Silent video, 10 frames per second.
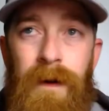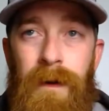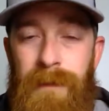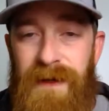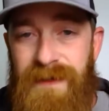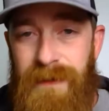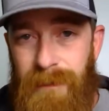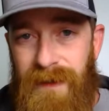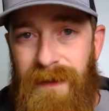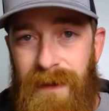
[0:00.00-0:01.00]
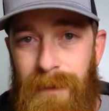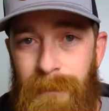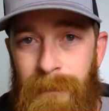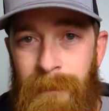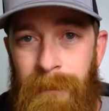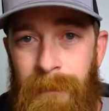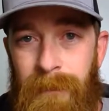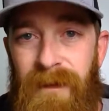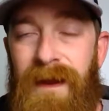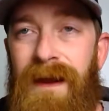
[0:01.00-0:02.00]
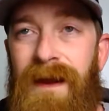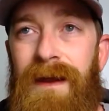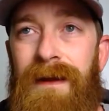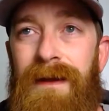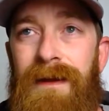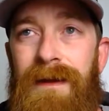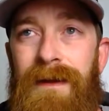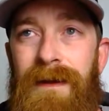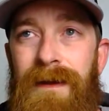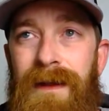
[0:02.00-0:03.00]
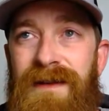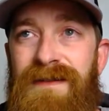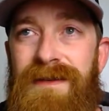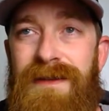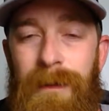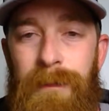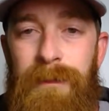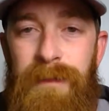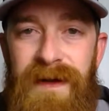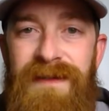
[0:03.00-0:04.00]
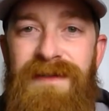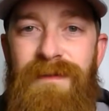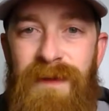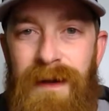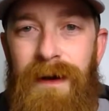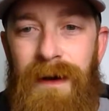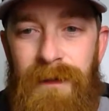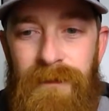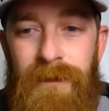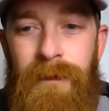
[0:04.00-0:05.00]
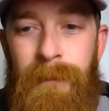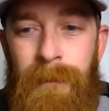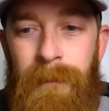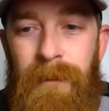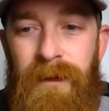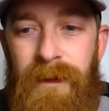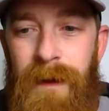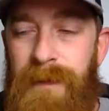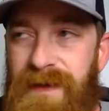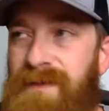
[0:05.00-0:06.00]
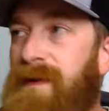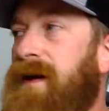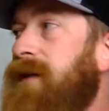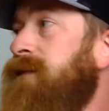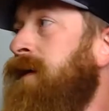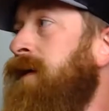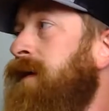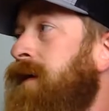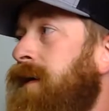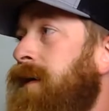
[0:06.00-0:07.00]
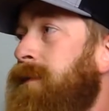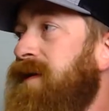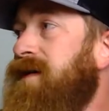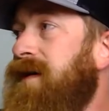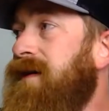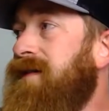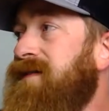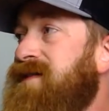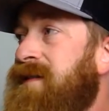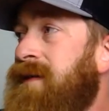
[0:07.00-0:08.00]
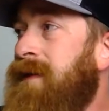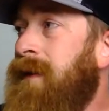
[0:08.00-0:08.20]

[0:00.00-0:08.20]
Heard about something like that. And that just, it pissed me off. It pissed me off because,